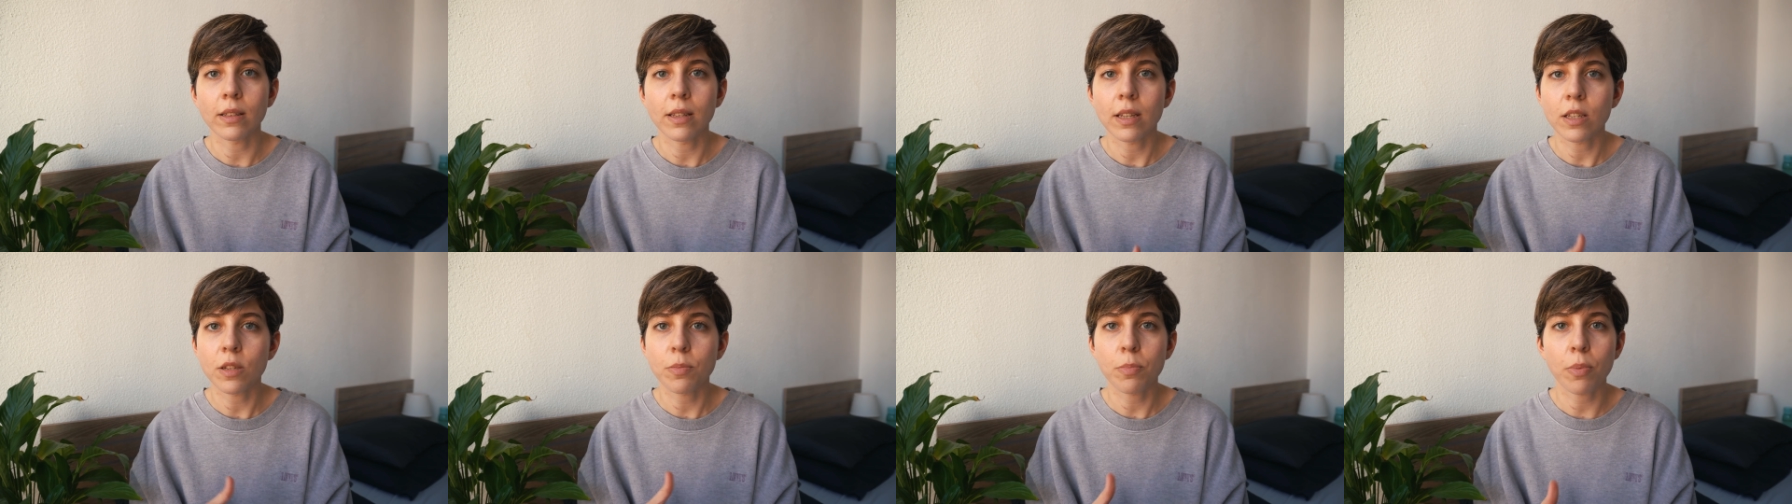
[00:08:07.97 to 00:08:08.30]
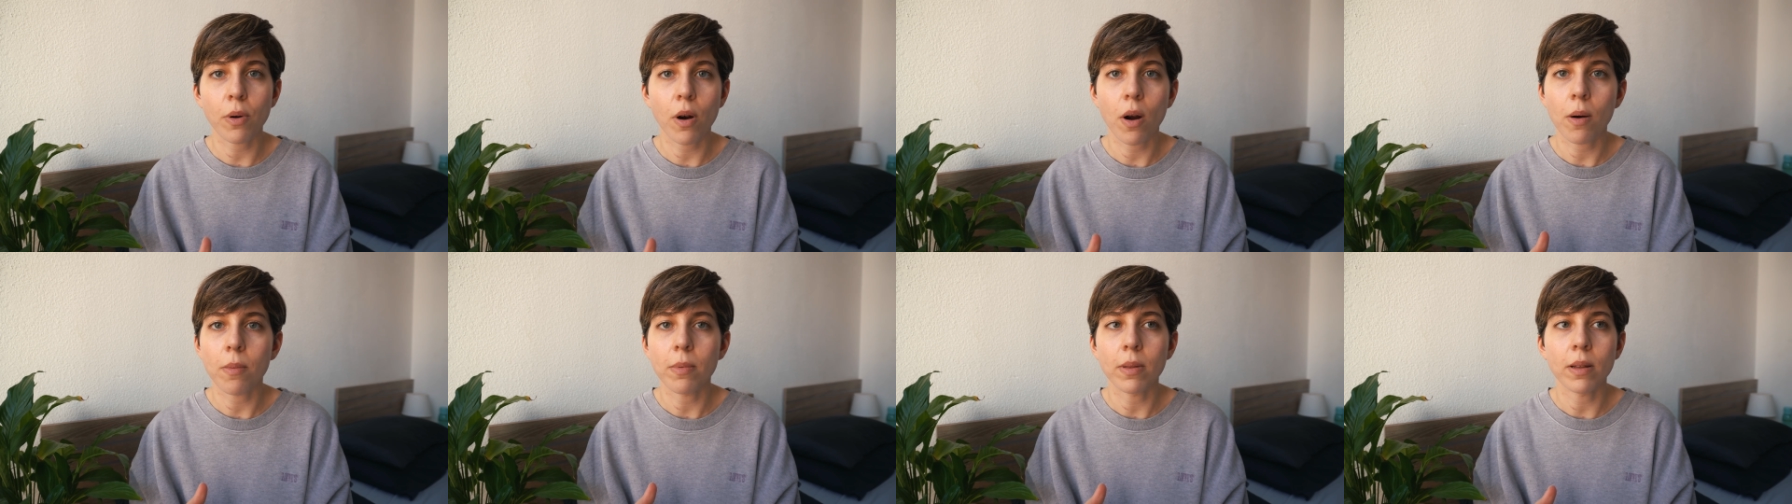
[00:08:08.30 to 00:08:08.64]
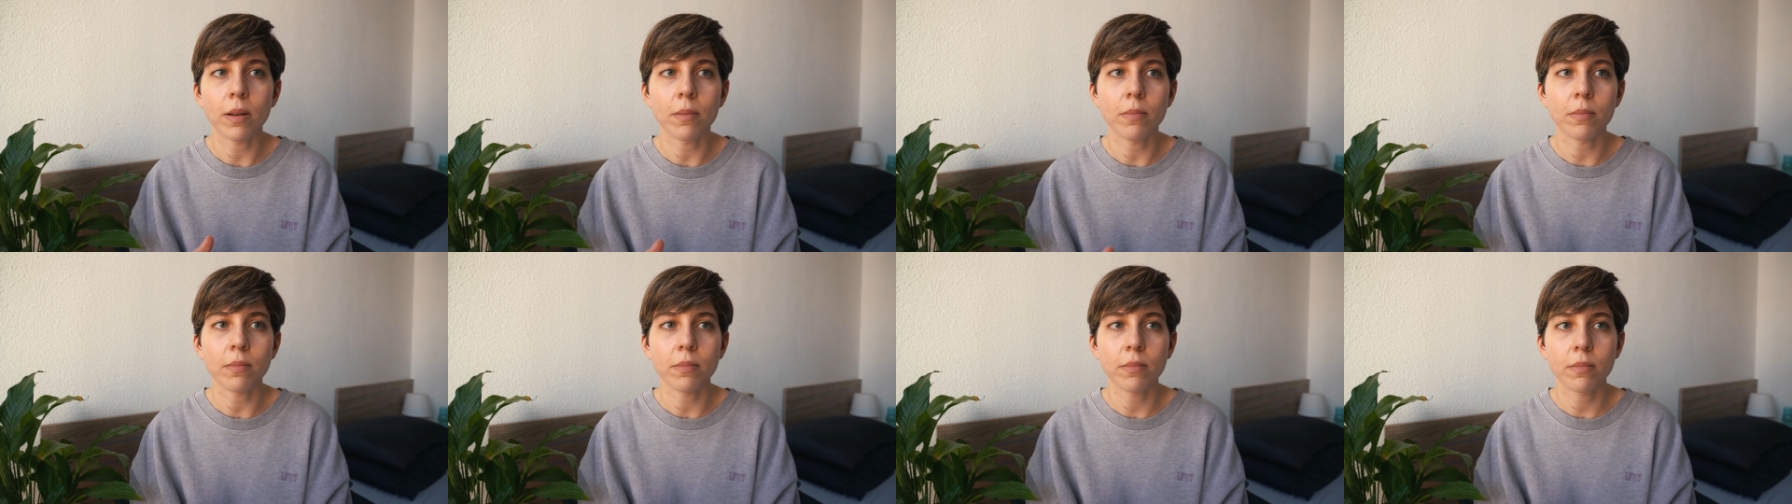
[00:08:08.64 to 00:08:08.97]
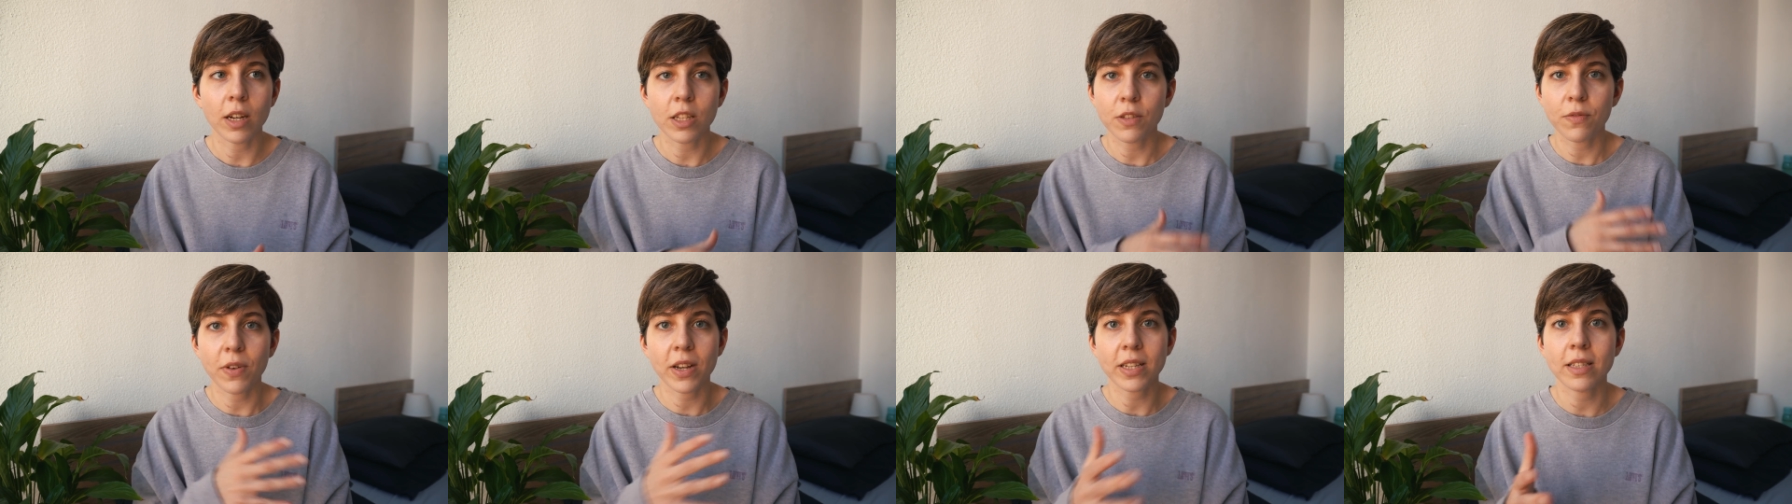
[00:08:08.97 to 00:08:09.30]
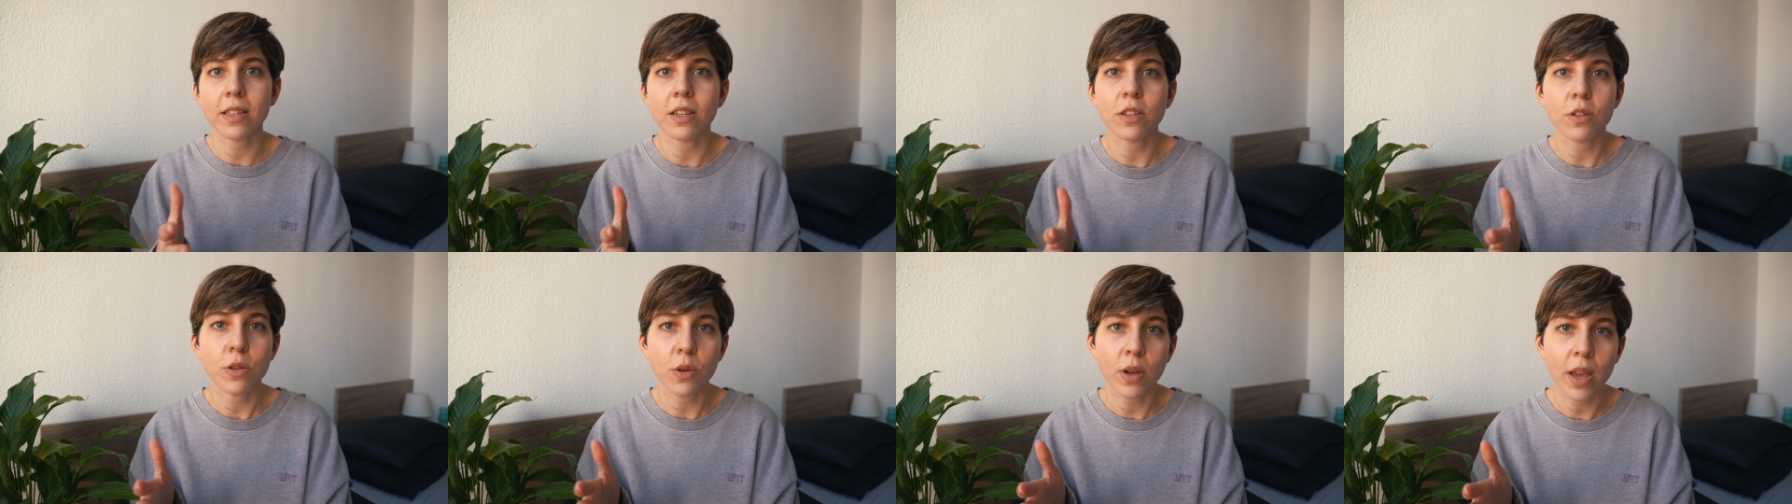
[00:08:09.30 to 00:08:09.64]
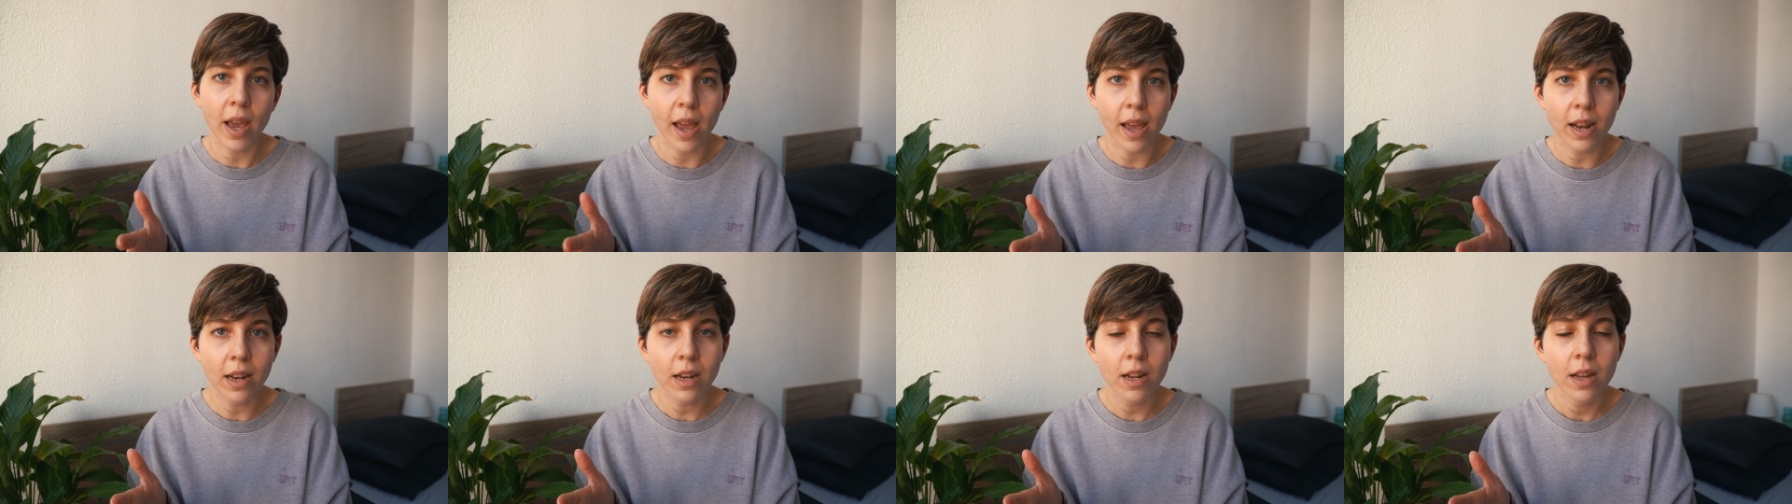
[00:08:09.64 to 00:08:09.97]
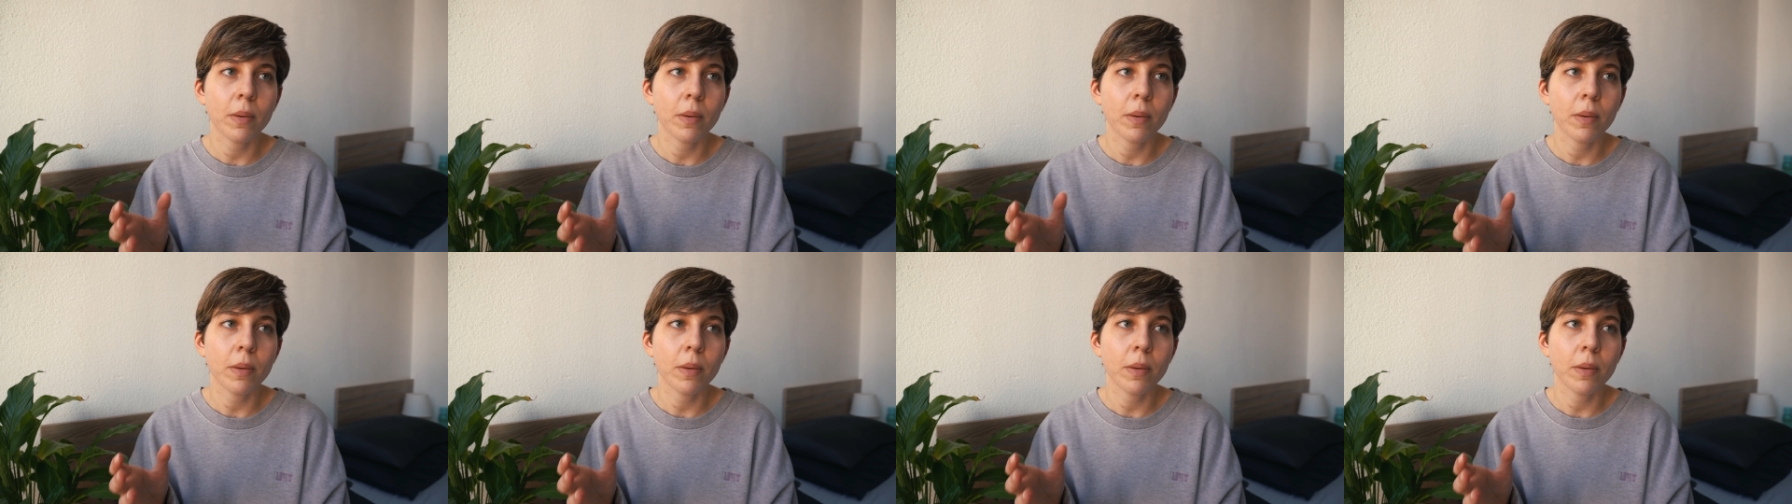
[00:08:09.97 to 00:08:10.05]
this problem as fast as you can,